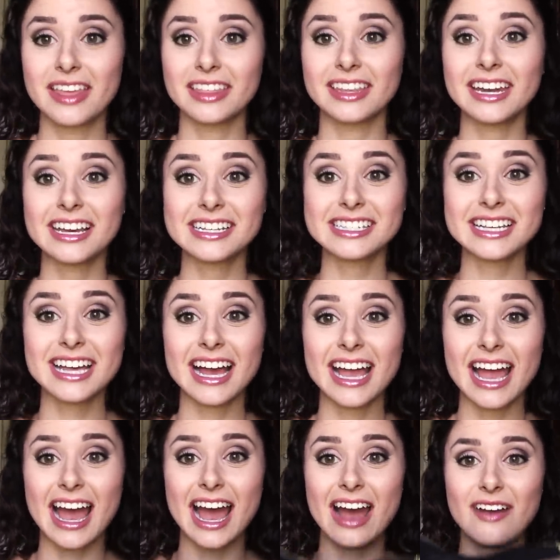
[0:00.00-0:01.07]
The next thing I
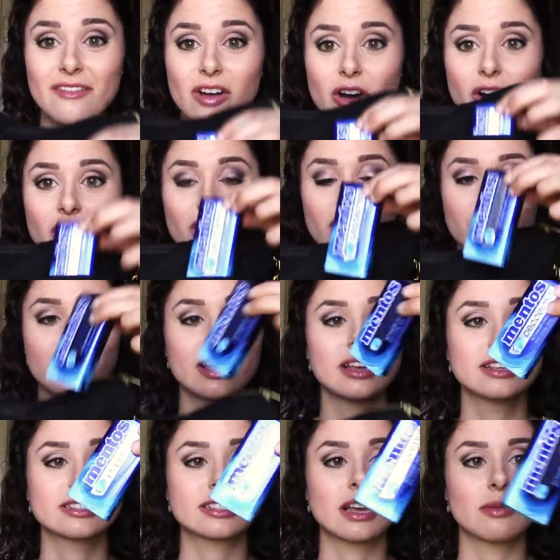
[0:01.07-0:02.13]
have are
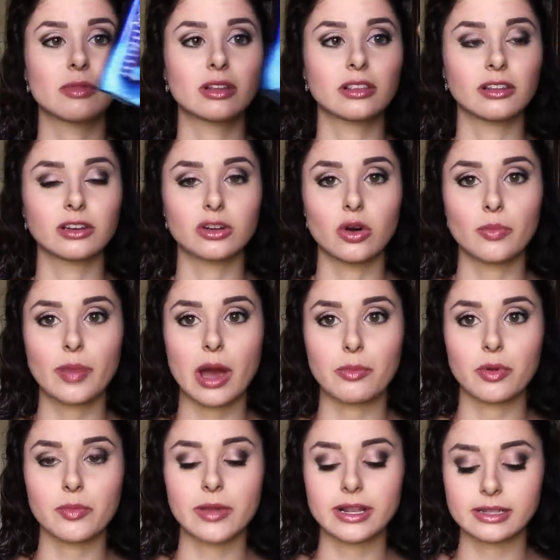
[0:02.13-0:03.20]
some little
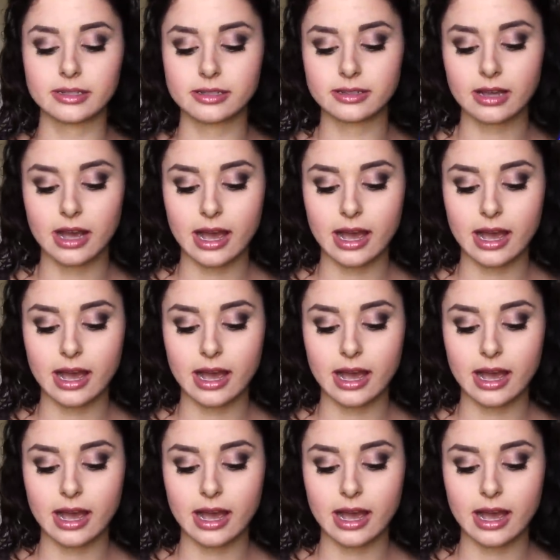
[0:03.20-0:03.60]
peppermints.